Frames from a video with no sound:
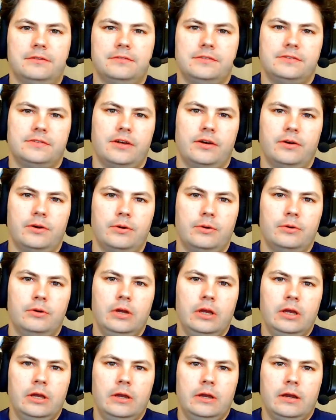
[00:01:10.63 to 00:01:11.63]
So
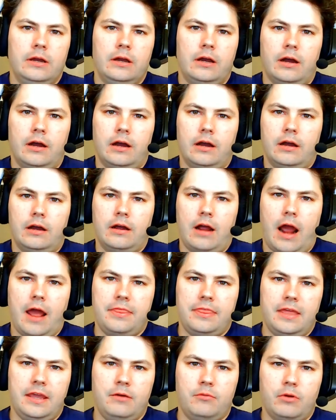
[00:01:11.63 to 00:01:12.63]
I
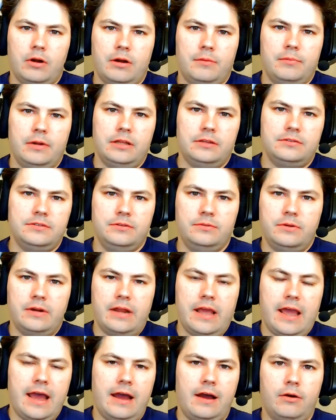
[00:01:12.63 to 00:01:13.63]
think what I'm going to do
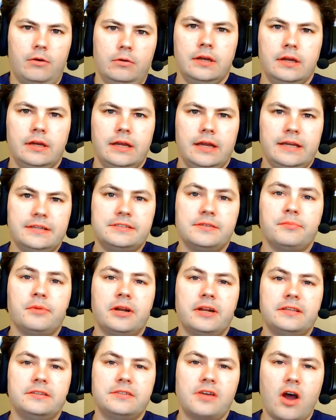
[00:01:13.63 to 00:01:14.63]
now is I'm going to
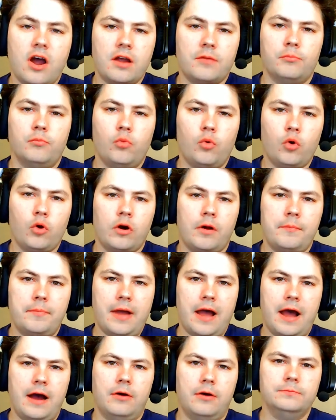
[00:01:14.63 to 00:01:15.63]
talk more
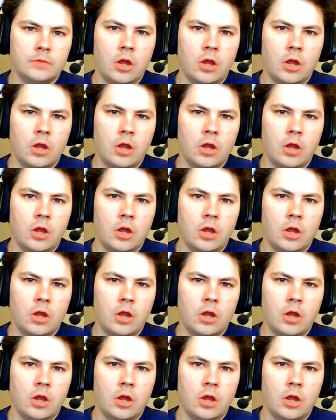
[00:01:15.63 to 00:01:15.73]
about